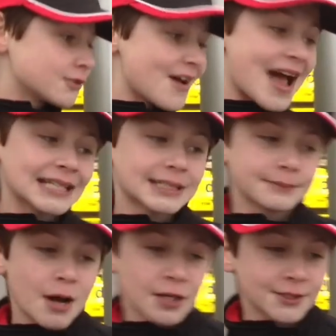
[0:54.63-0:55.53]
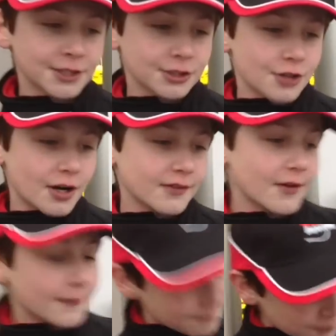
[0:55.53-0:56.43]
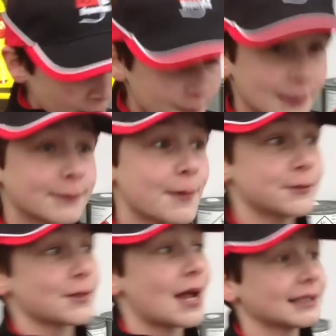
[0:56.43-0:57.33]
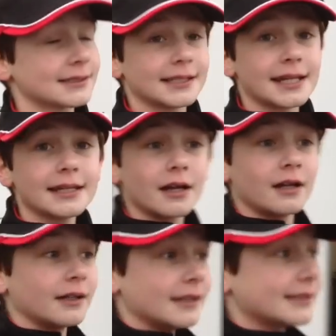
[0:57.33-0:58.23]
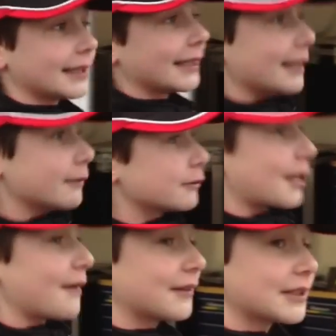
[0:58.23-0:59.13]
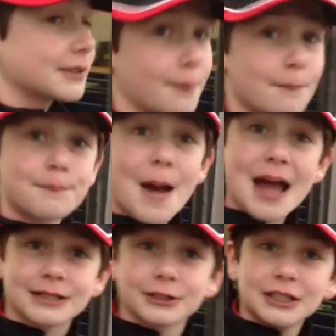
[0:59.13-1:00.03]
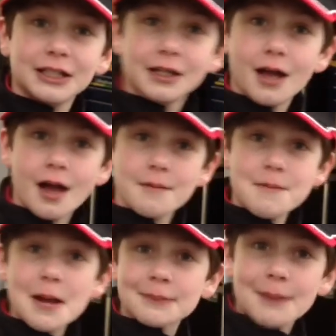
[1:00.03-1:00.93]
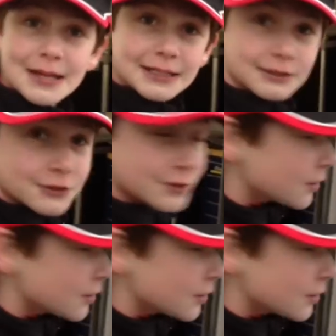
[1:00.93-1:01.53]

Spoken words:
with Alex Martin, the driver. When I spoke to Alex today, he said that he was having some back pains.